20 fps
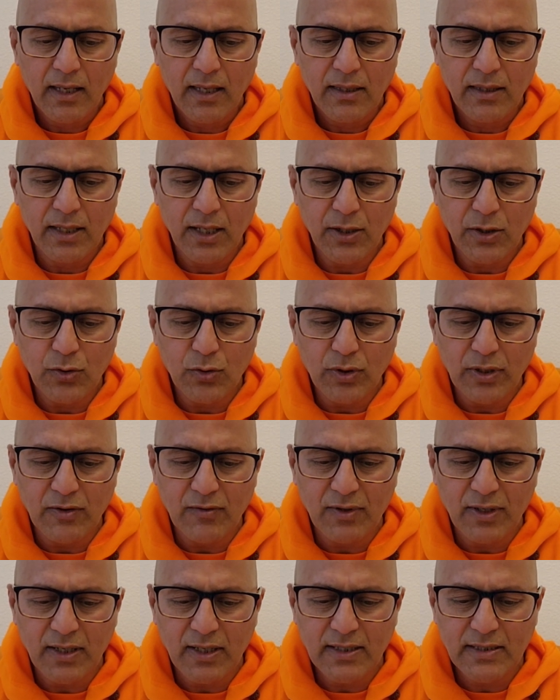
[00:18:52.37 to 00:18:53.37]
the
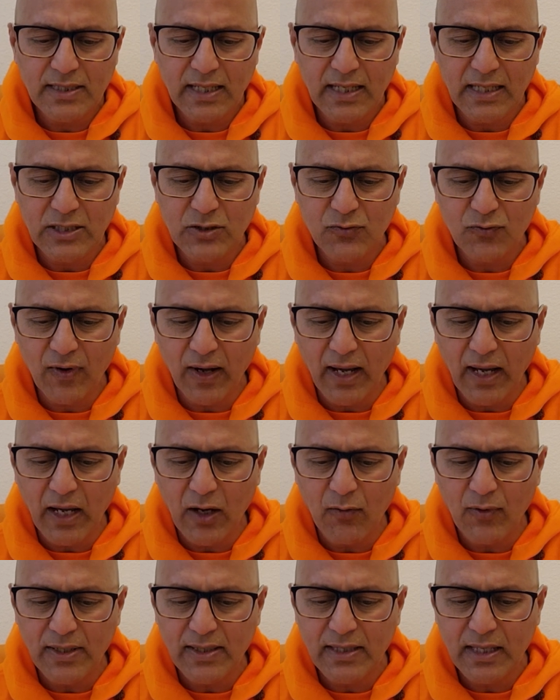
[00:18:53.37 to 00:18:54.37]
universe is filled
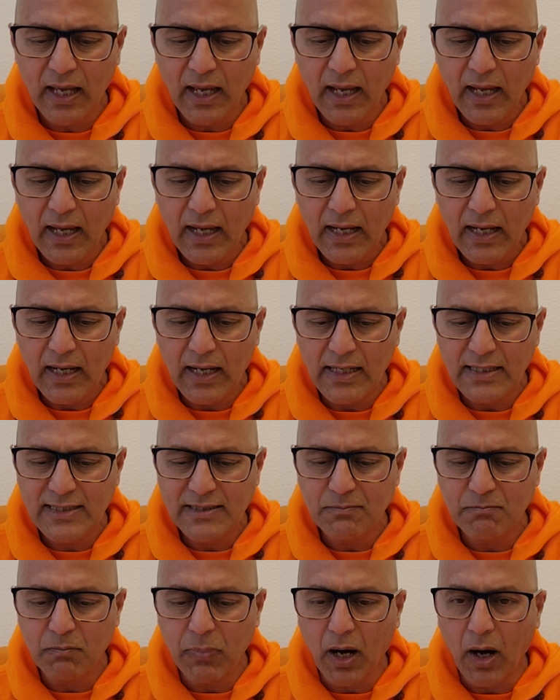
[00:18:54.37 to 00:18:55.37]
with its
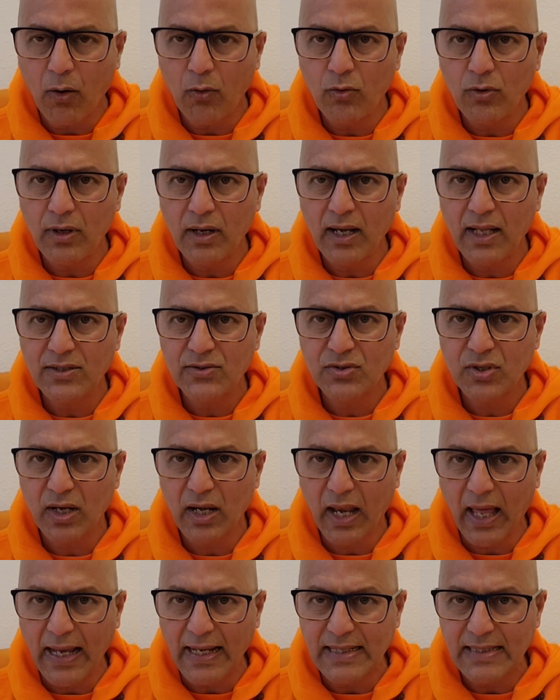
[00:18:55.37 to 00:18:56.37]
boundless
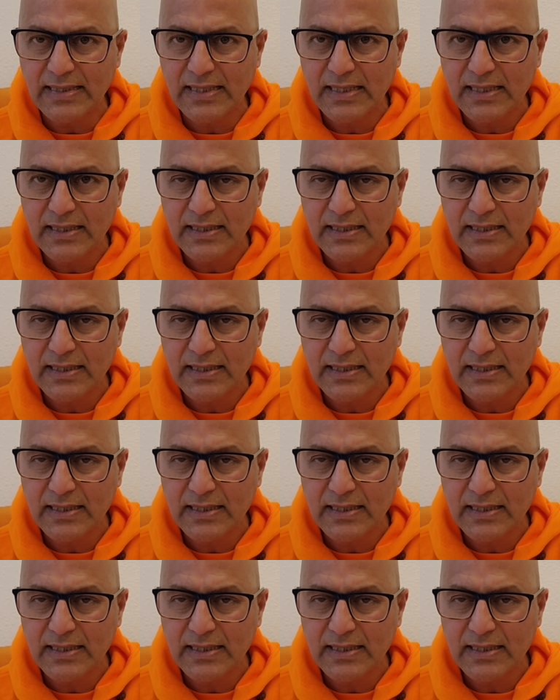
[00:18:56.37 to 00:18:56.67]
light.